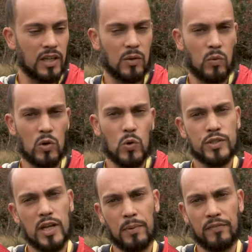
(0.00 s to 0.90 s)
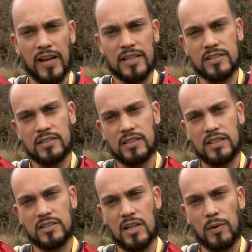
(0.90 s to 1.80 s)
will also prevent a
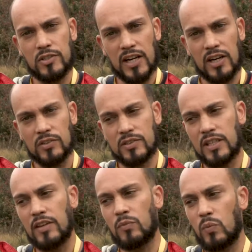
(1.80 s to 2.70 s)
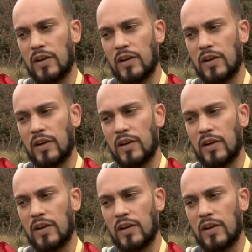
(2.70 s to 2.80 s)
summer drought if